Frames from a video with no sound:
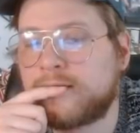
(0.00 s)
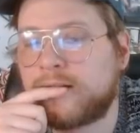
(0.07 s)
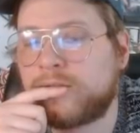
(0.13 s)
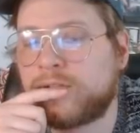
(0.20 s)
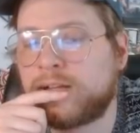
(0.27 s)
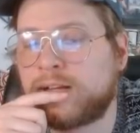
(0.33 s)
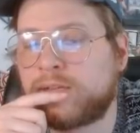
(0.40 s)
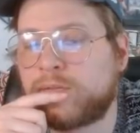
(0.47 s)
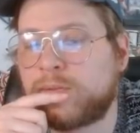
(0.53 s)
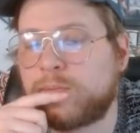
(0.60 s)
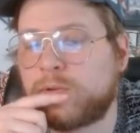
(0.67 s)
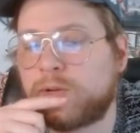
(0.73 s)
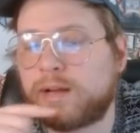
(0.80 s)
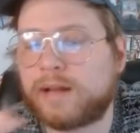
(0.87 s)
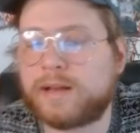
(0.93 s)
I feel like if we
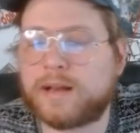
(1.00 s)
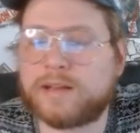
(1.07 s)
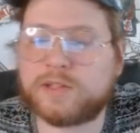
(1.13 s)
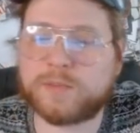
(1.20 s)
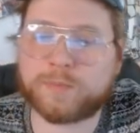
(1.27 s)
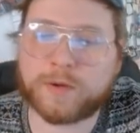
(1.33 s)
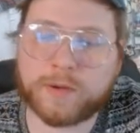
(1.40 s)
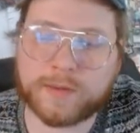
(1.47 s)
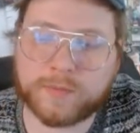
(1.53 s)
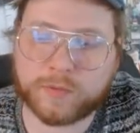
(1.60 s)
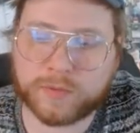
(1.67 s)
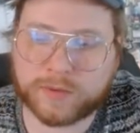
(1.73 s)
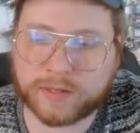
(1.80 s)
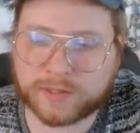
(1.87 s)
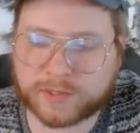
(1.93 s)
moon, I, I should probably
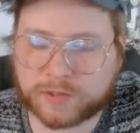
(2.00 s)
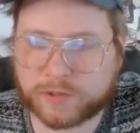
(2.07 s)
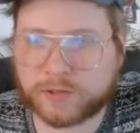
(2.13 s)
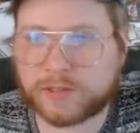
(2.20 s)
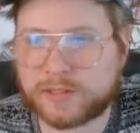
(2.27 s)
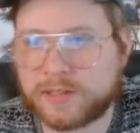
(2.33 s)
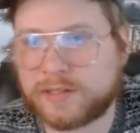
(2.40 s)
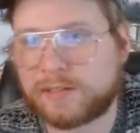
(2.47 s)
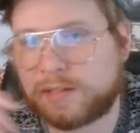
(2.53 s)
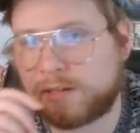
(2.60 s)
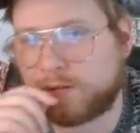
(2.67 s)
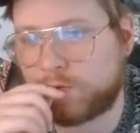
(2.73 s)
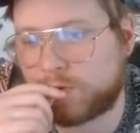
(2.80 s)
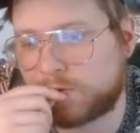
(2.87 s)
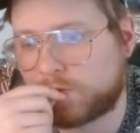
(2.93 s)
moon this turn because it is
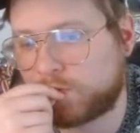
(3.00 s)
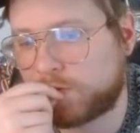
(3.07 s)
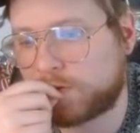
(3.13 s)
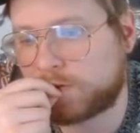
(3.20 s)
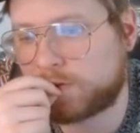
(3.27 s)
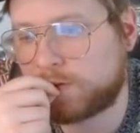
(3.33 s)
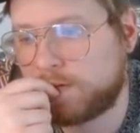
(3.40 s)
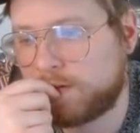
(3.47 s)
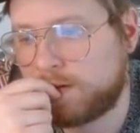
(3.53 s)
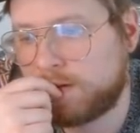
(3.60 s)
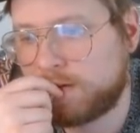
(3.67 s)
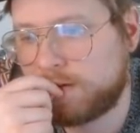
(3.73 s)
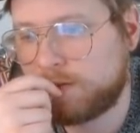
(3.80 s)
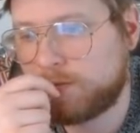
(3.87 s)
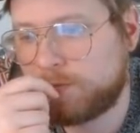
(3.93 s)
getting worse and worse.
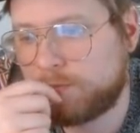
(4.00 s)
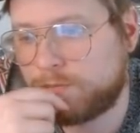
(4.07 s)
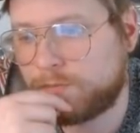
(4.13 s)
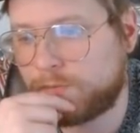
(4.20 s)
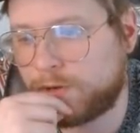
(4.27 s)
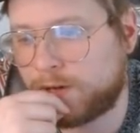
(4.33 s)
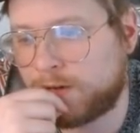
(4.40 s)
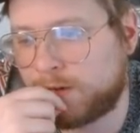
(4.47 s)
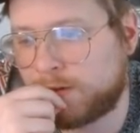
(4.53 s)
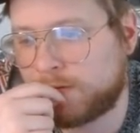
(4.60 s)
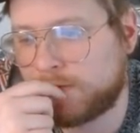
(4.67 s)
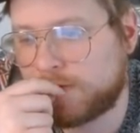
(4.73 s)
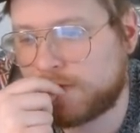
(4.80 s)
But,